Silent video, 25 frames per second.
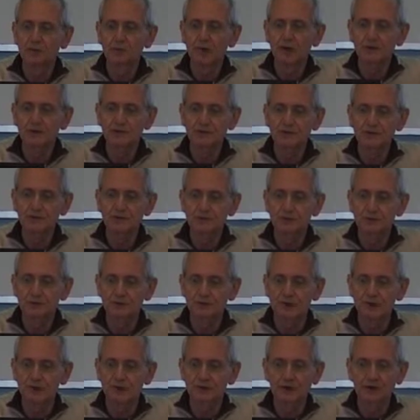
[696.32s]
models for
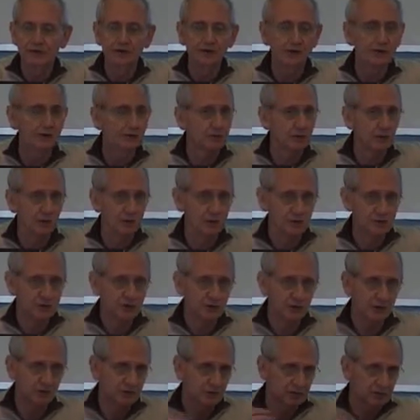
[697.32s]
their area of
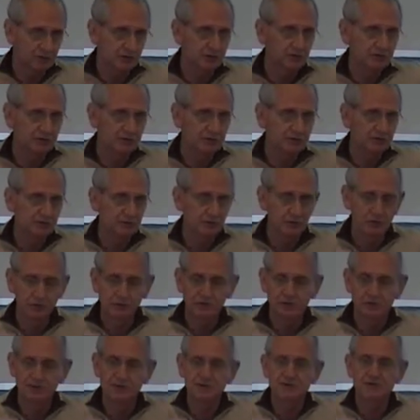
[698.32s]
concern.
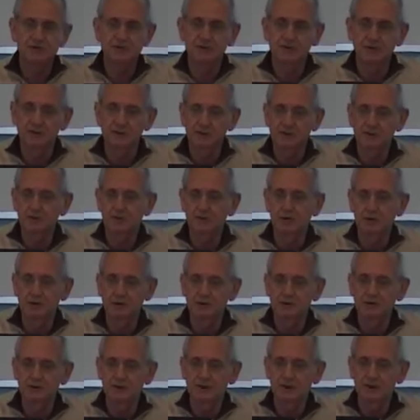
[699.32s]
From these generic
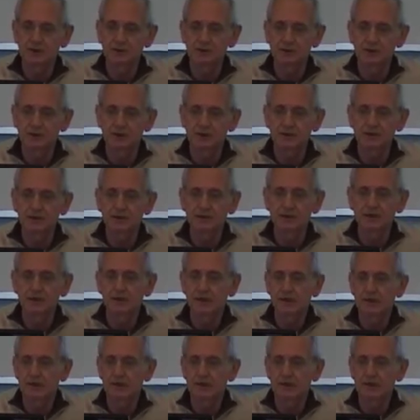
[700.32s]
models, they obtained the